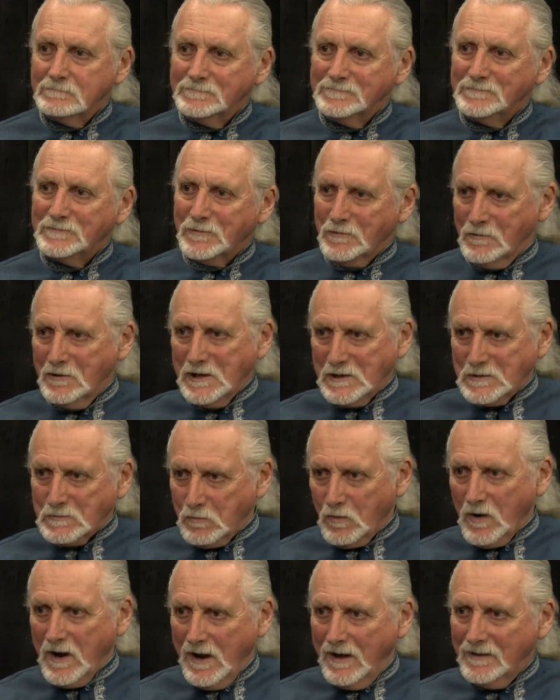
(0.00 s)
For each
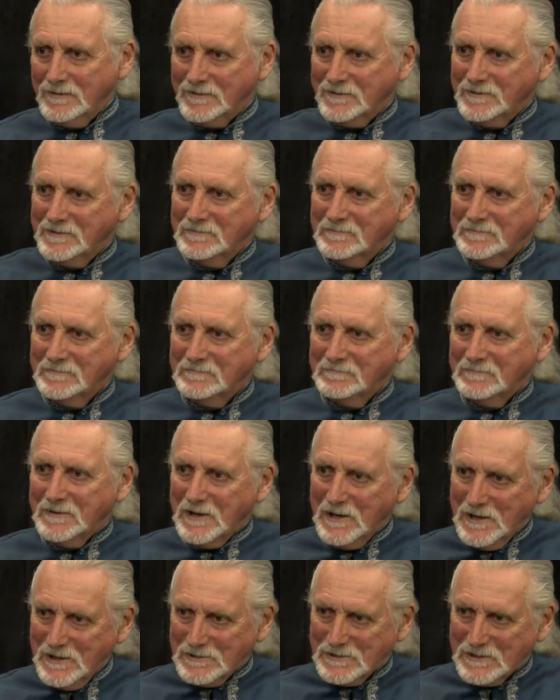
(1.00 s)
breath, yeah,
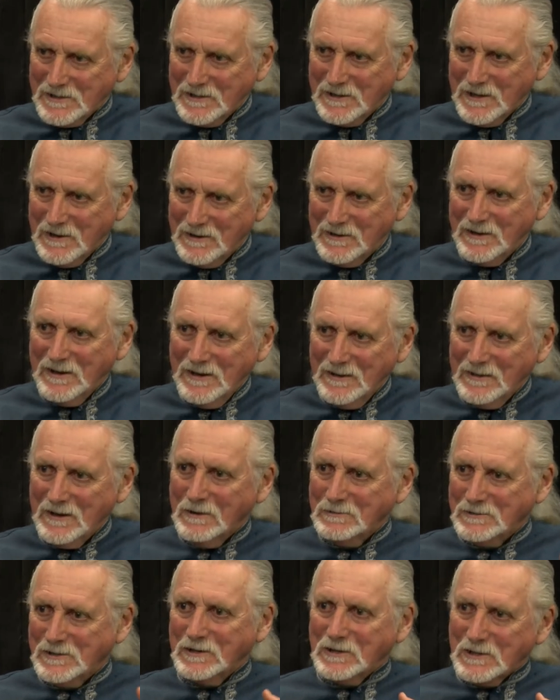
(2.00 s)
is there,
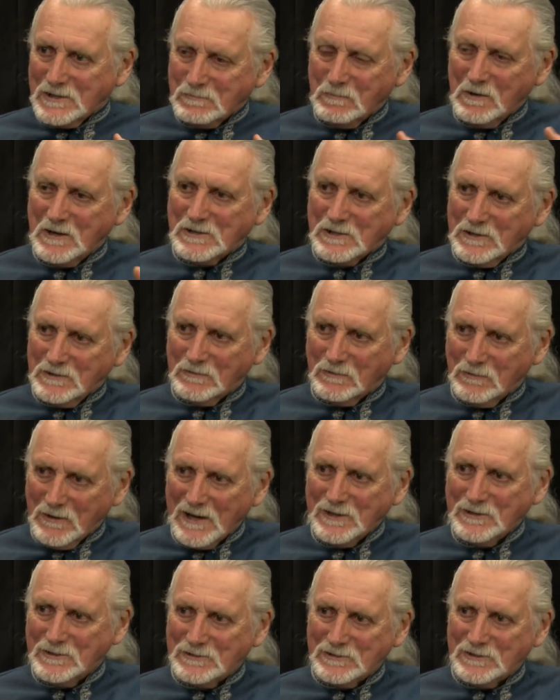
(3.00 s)
there's an expression of
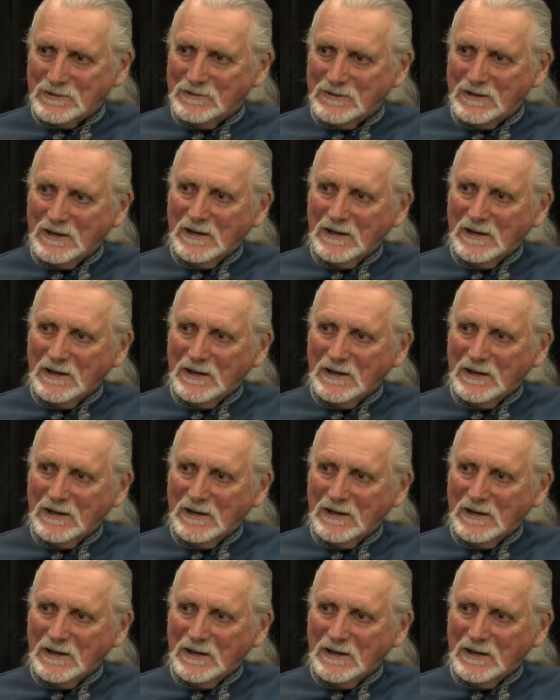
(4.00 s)
gratitude.